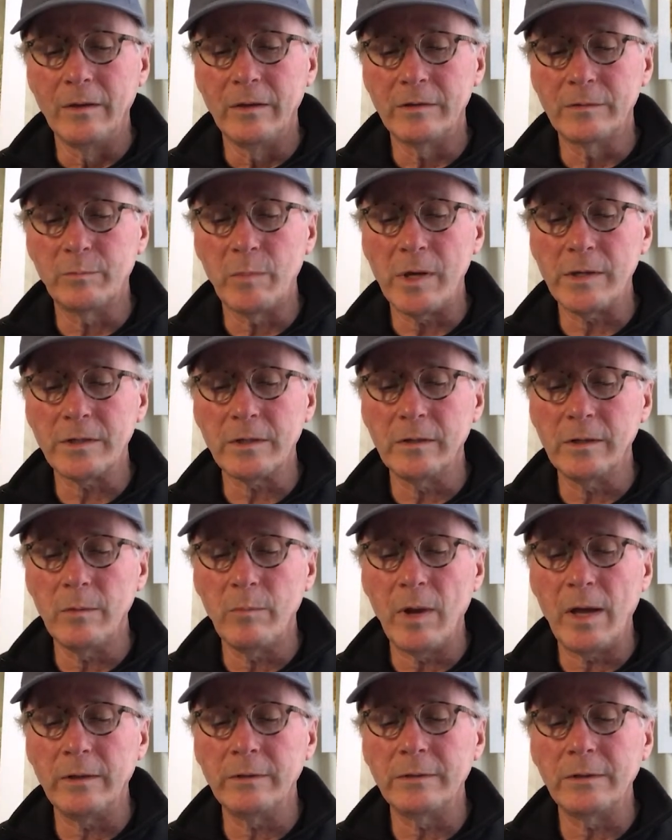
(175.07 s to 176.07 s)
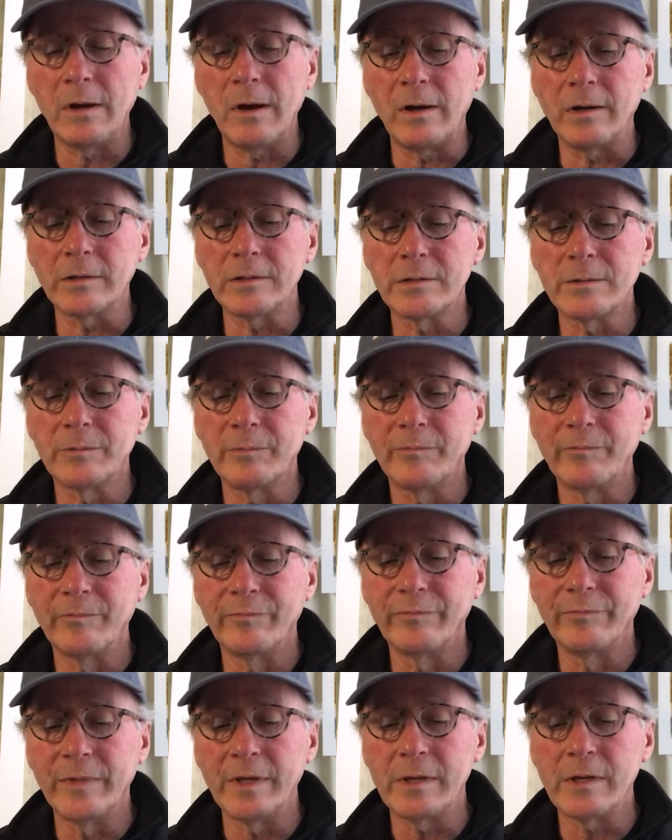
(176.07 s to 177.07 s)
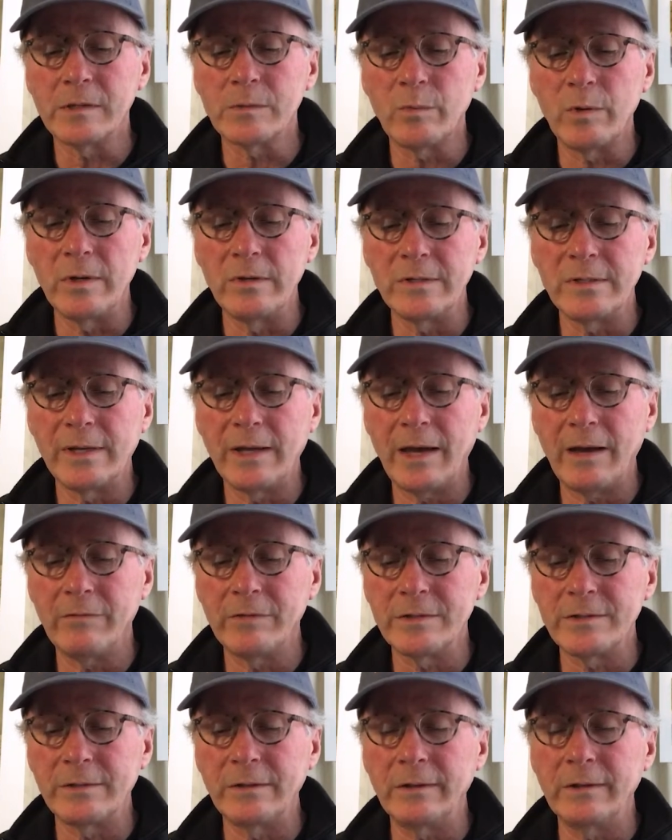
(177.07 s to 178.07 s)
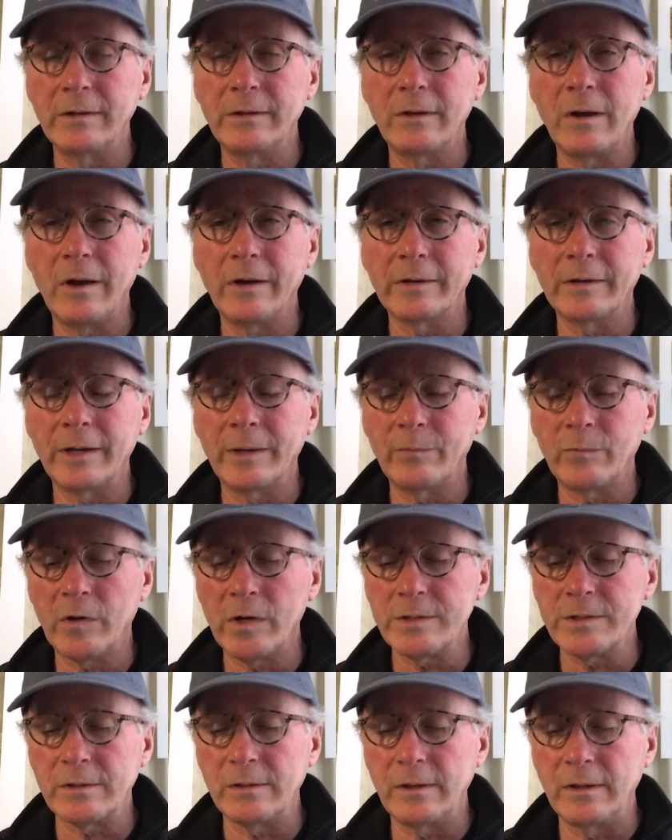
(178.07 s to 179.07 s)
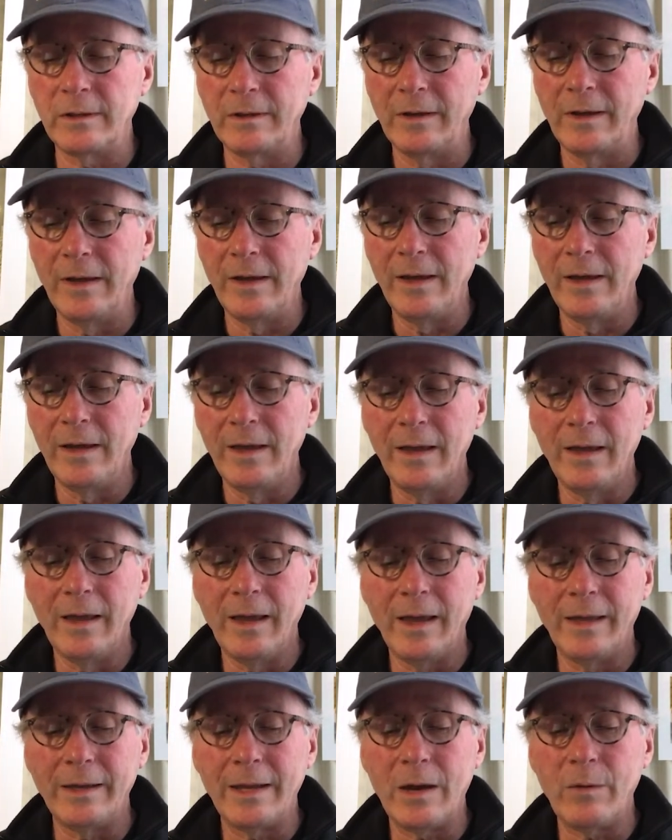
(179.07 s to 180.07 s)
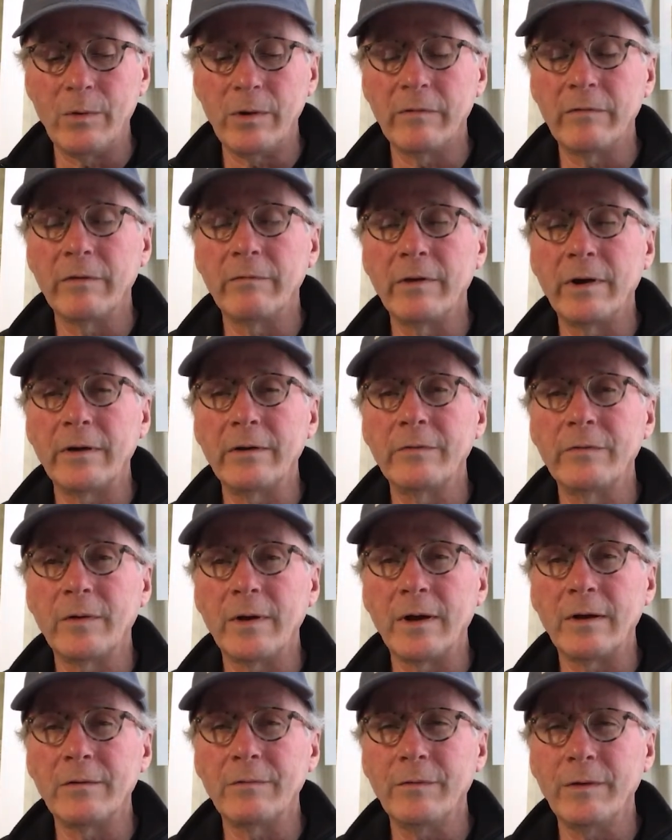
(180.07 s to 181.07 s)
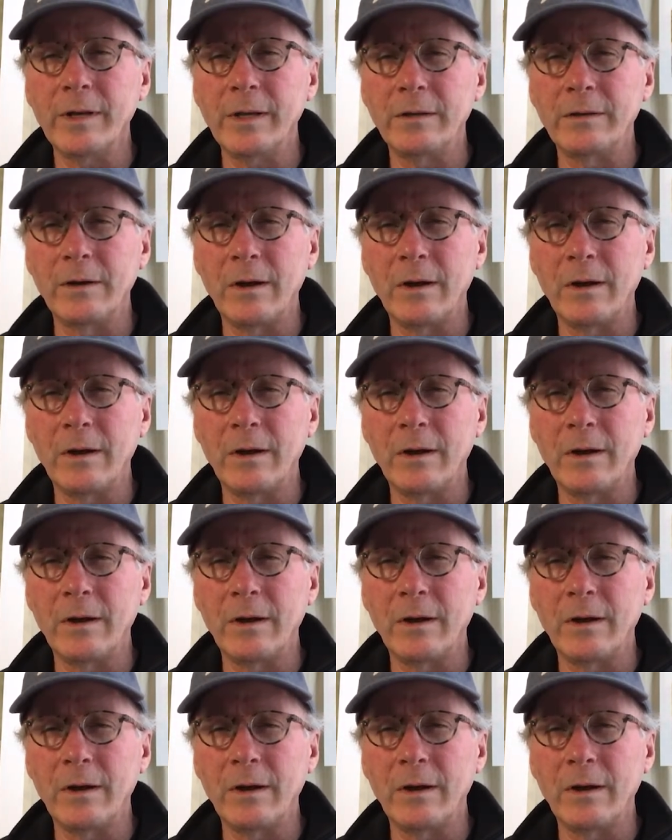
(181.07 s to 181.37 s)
especially about dogs, because we used to have a silly dog named Rusty and now we have a very funny